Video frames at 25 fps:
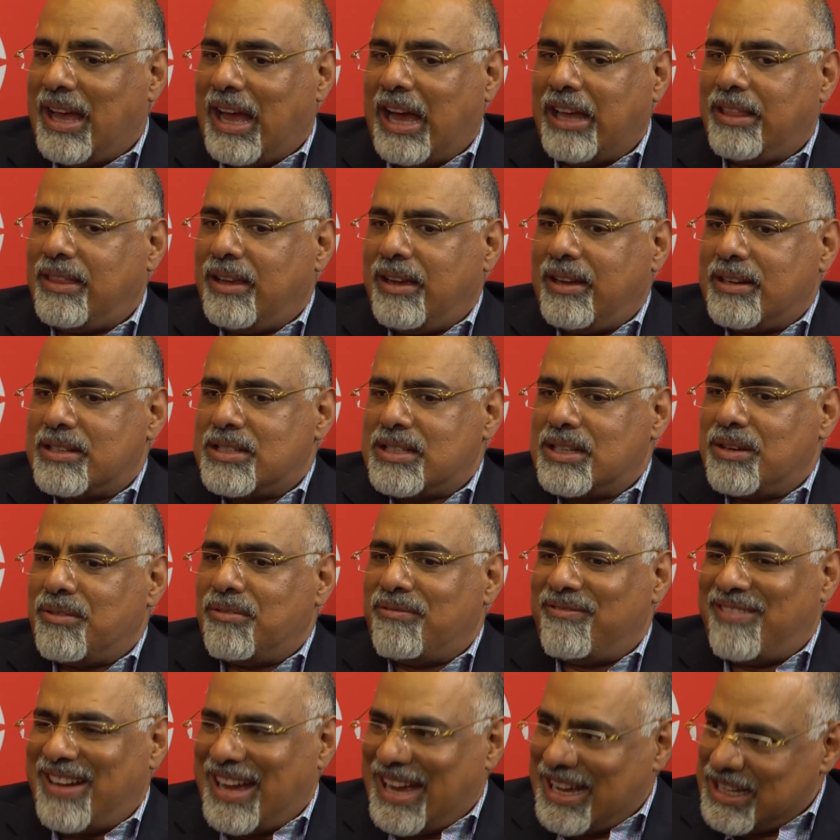I think it's a
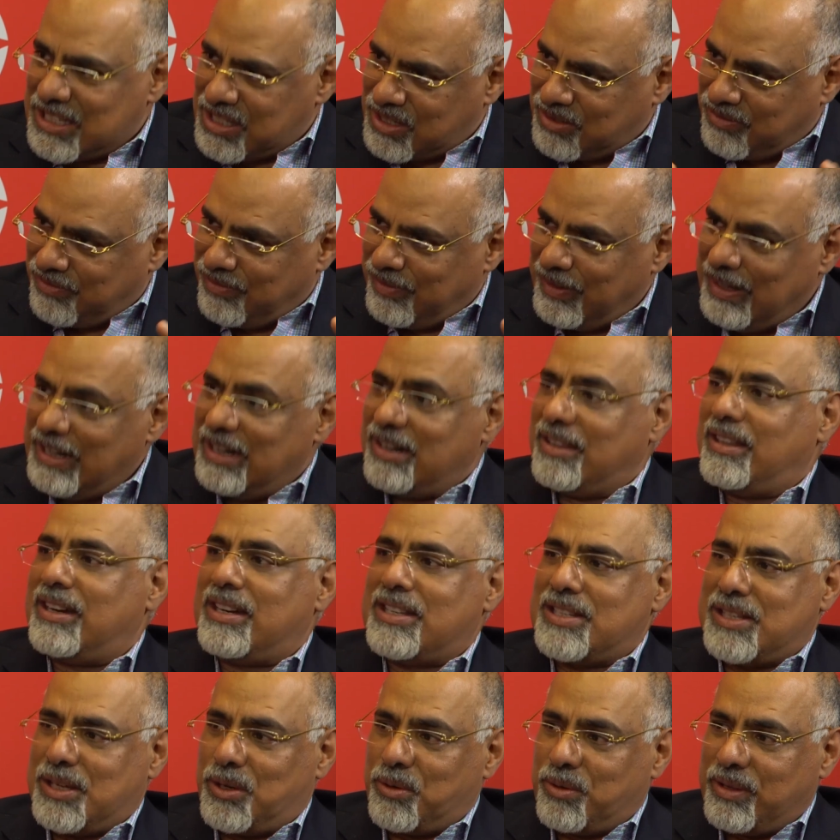vast field
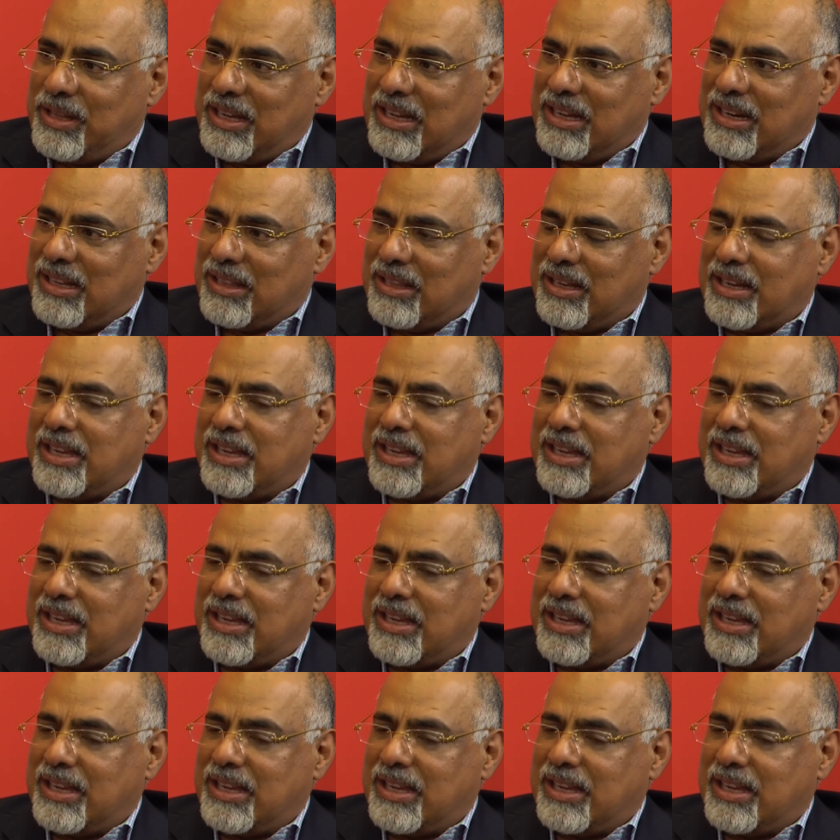that is out there.